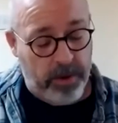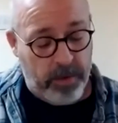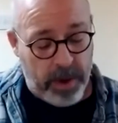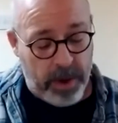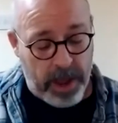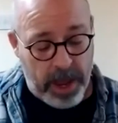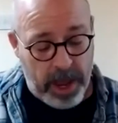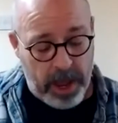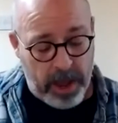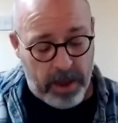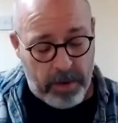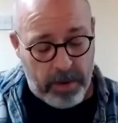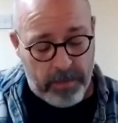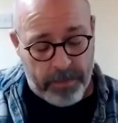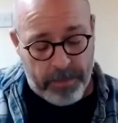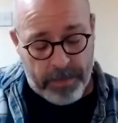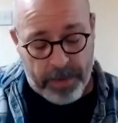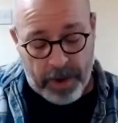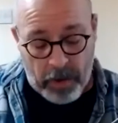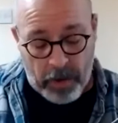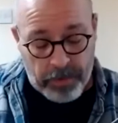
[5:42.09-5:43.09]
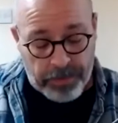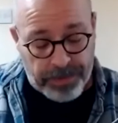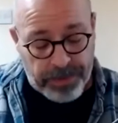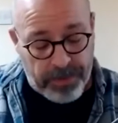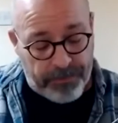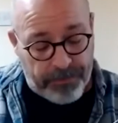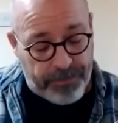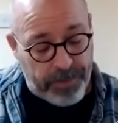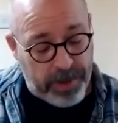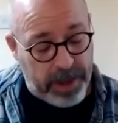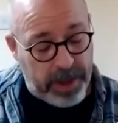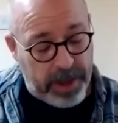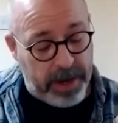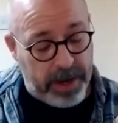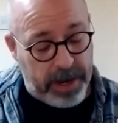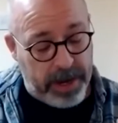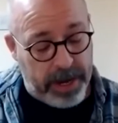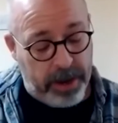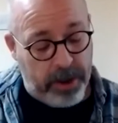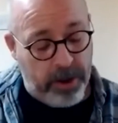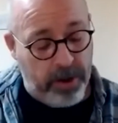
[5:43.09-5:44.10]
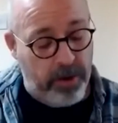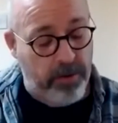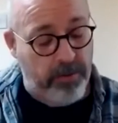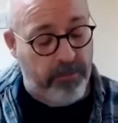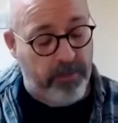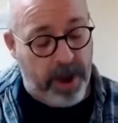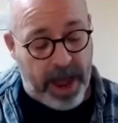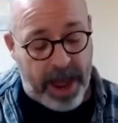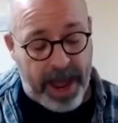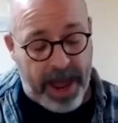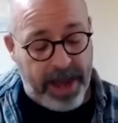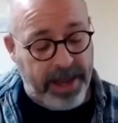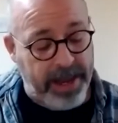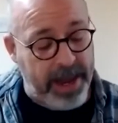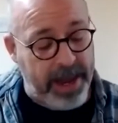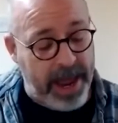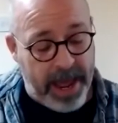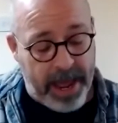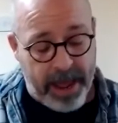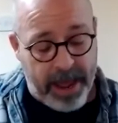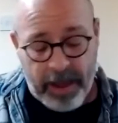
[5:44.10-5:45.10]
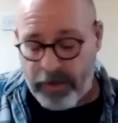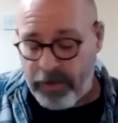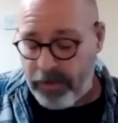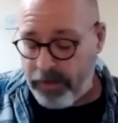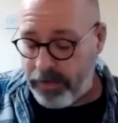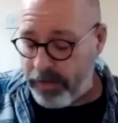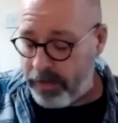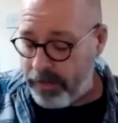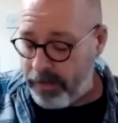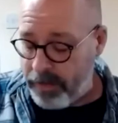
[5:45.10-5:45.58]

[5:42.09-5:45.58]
We're both feeling good right now.